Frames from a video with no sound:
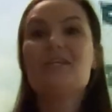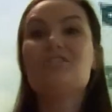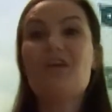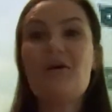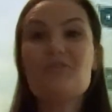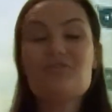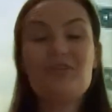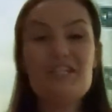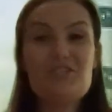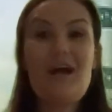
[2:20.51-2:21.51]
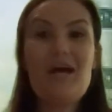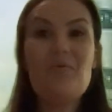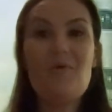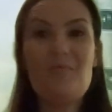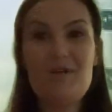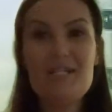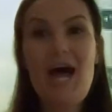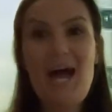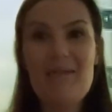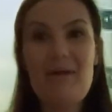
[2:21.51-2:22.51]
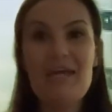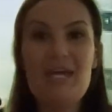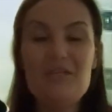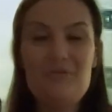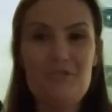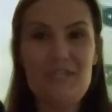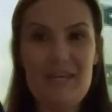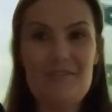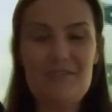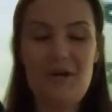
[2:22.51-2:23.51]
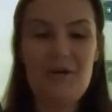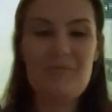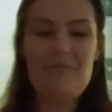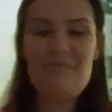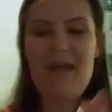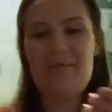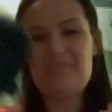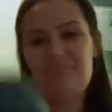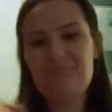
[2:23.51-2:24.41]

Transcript: So tr let's try it one more time. And can you sing the song with me?